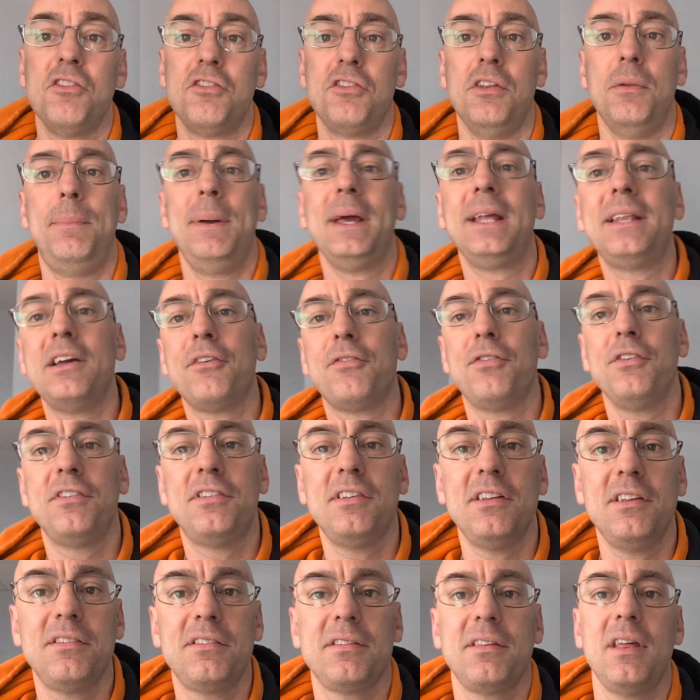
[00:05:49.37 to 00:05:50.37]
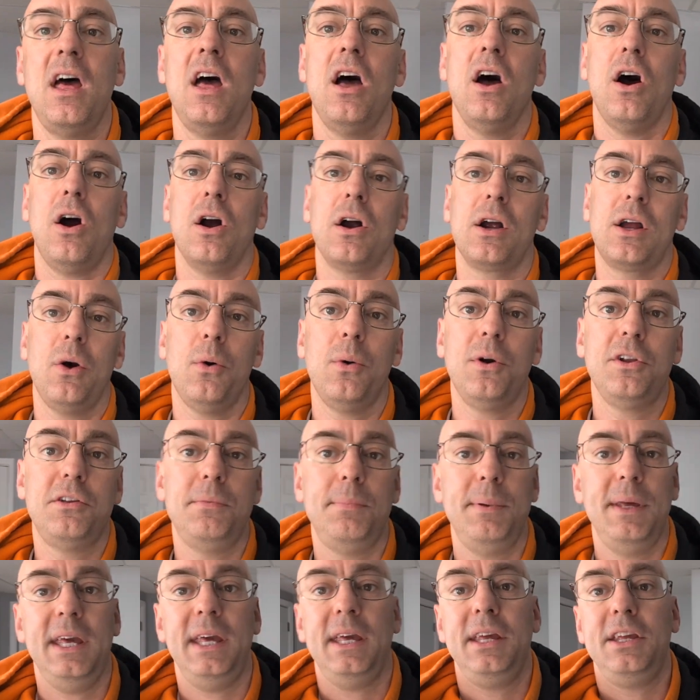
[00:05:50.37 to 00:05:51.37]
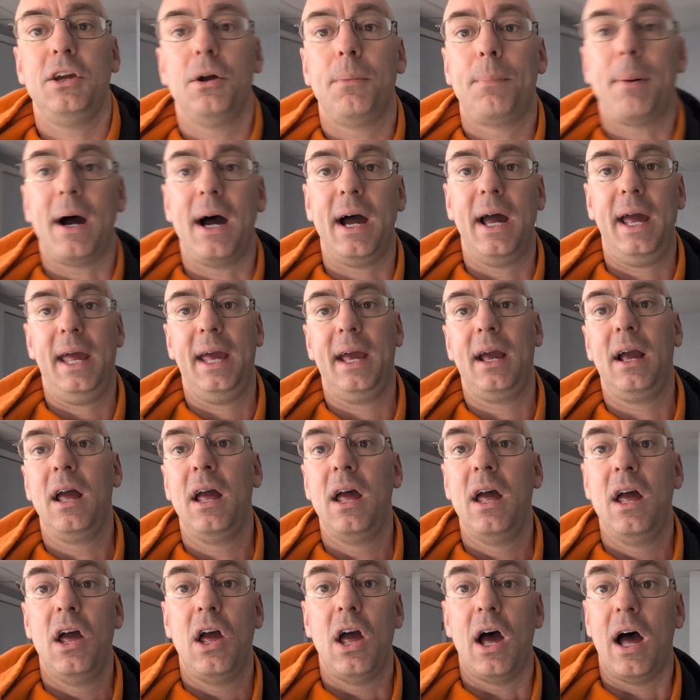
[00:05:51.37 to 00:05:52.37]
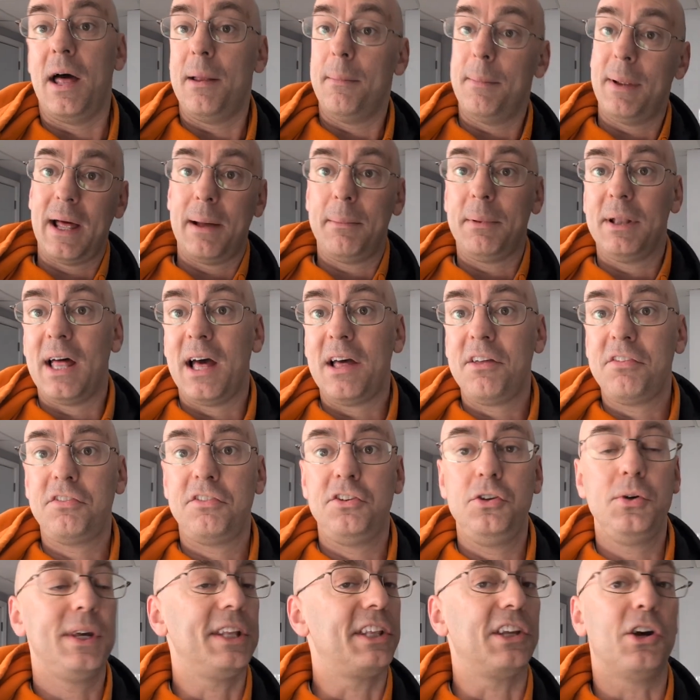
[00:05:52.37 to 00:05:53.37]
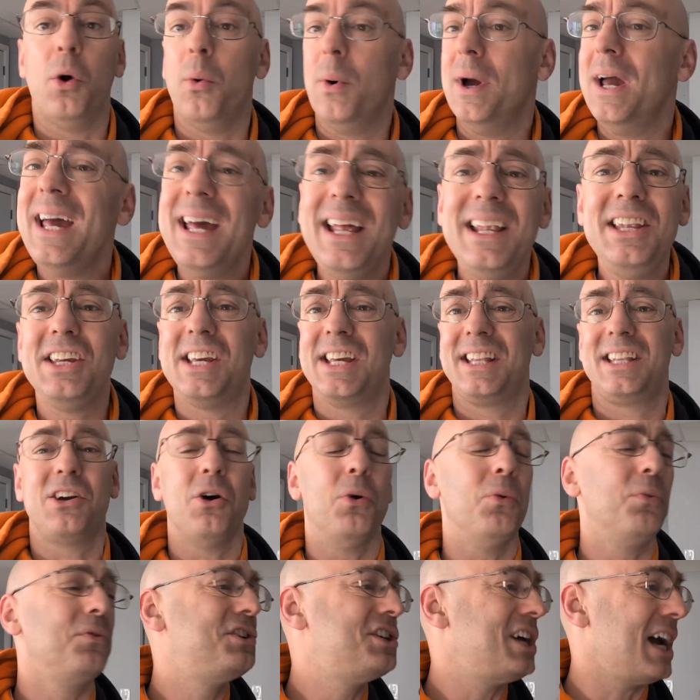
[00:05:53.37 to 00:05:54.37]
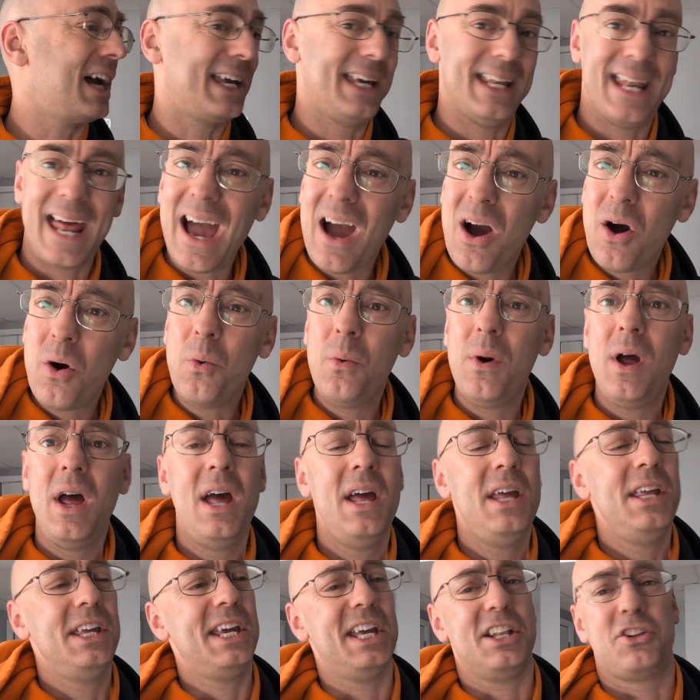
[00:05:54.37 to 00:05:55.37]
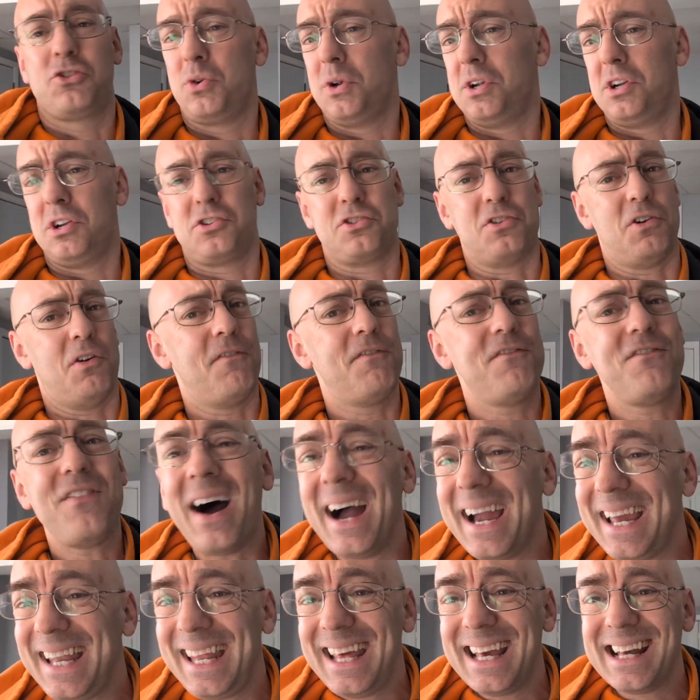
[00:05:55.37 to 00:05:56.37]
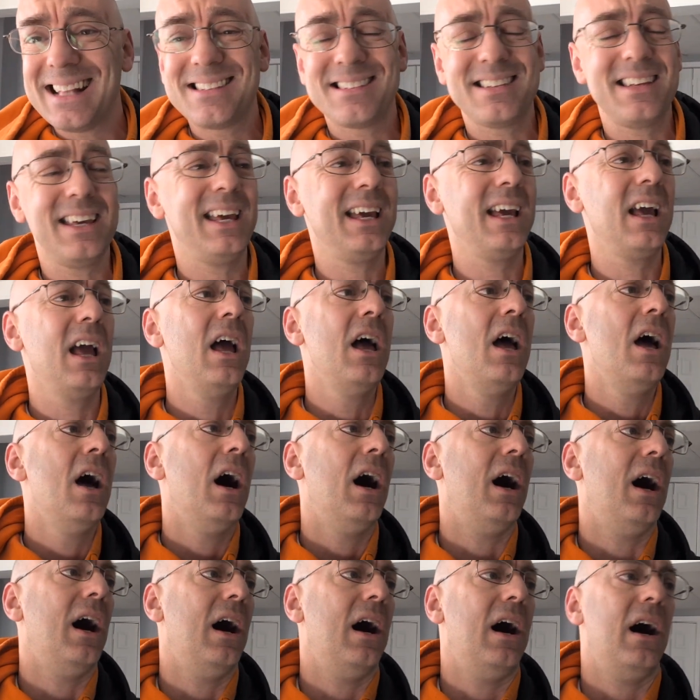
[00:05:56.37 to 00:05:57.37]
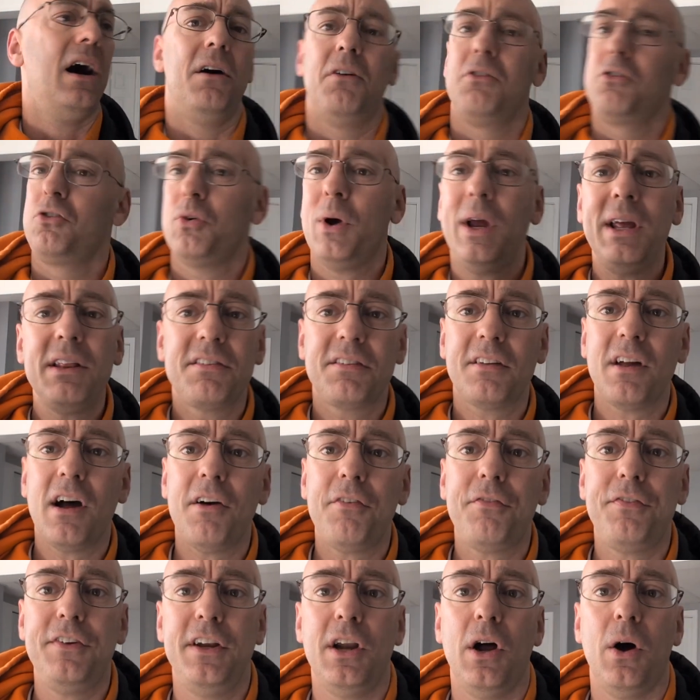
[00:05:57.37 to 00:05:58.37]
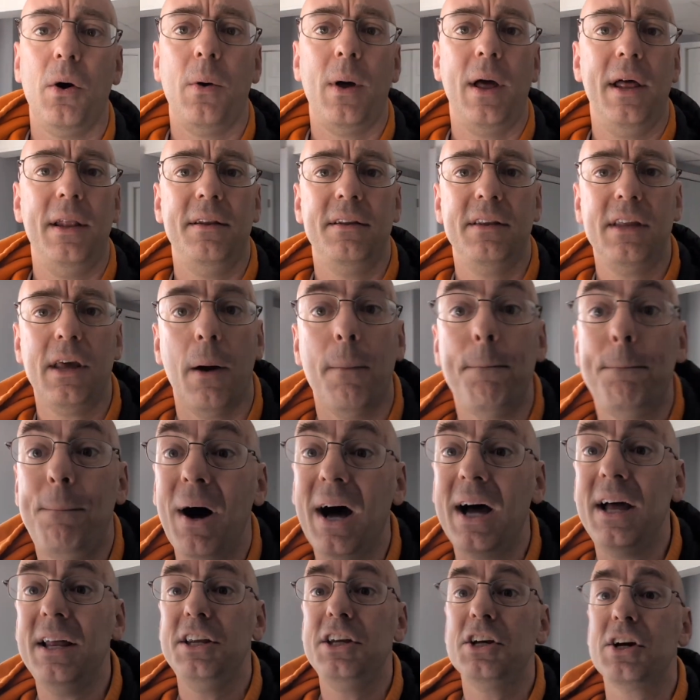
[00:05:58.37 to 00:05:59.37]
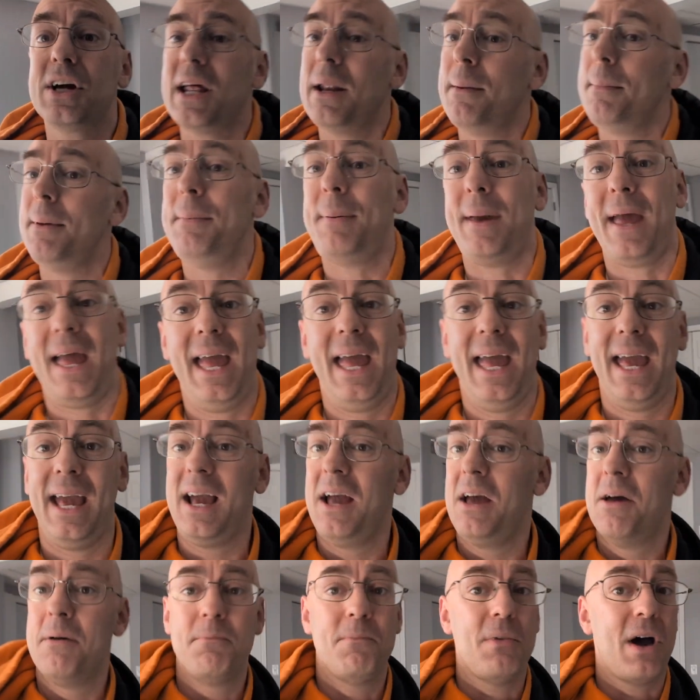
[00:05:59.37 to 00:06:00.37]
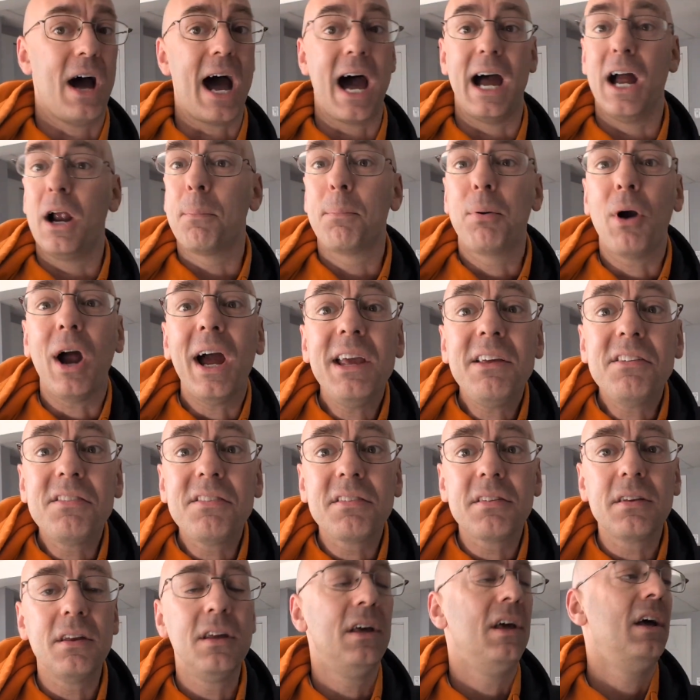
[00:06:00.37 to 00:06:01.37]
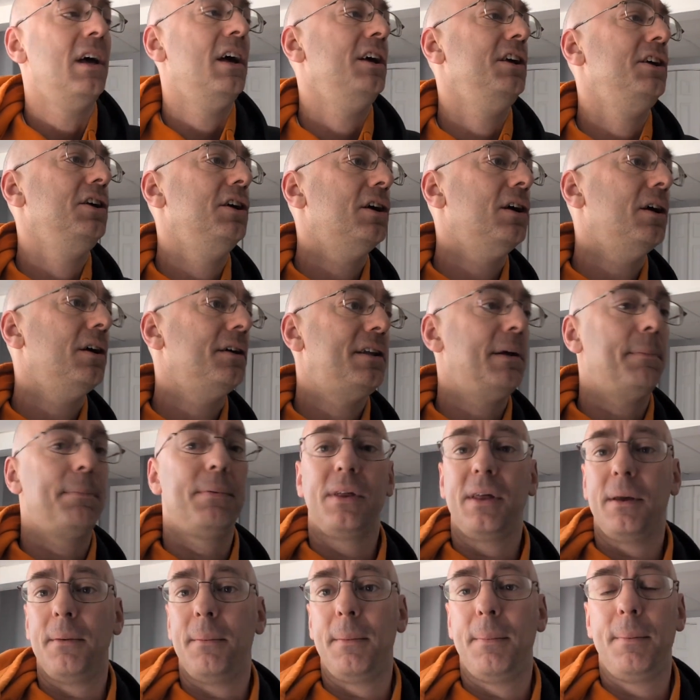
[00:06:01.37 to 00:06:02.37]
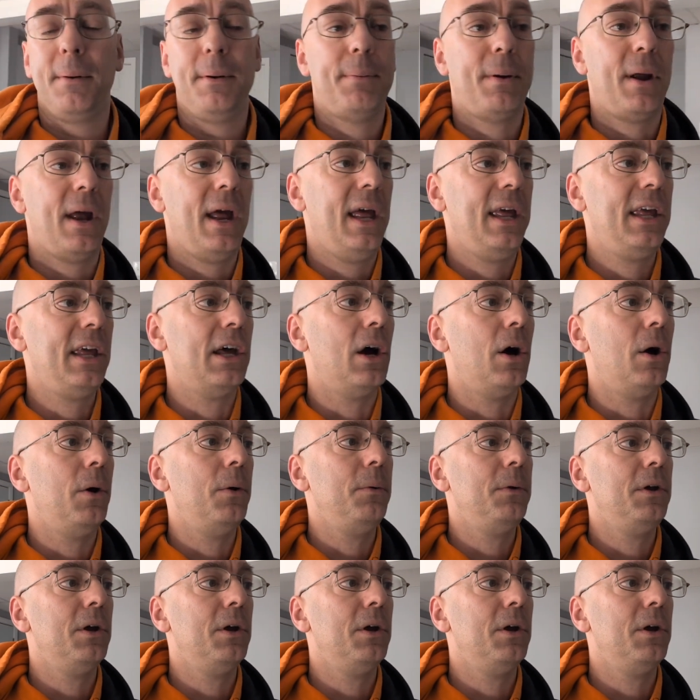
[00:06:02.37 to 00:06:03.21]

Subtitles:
So the big differences are going to be, you're buying MLS, you get to go in, you get to go check it out, you get traditional financing, great stuff, but you're going to be paying higher price. You're typically going to be paying,